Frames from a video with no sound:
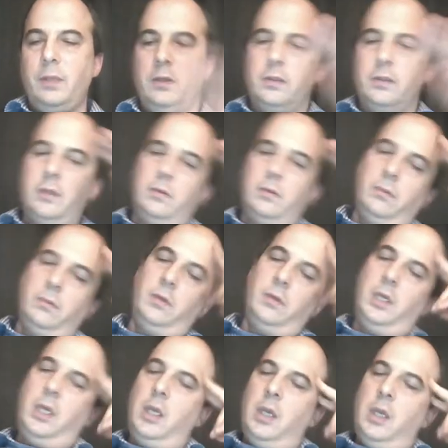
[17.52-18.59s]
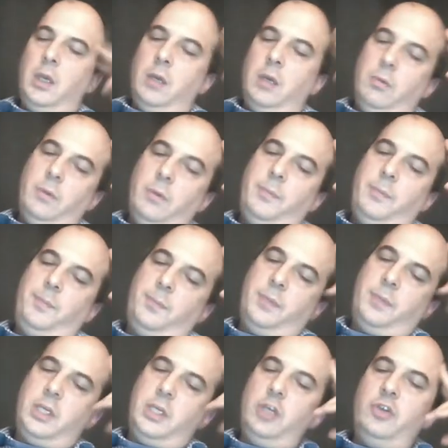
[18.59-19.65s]
So it might
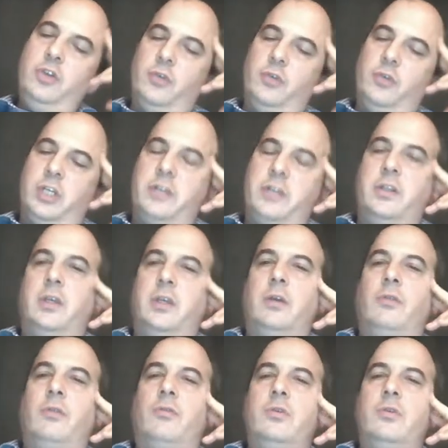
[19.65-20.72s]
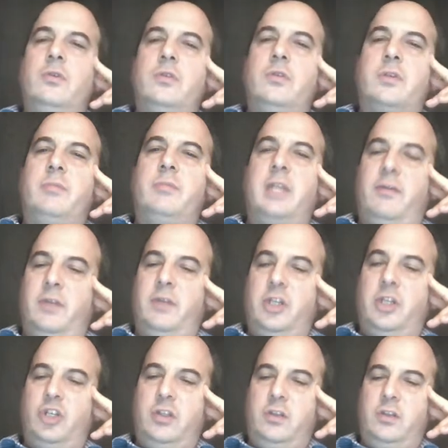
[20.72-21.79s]
be useful just to go through some
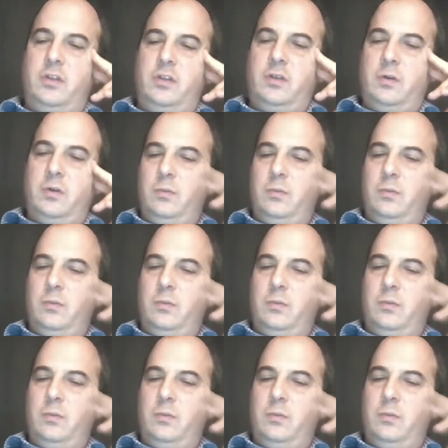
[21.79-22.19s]
definitions.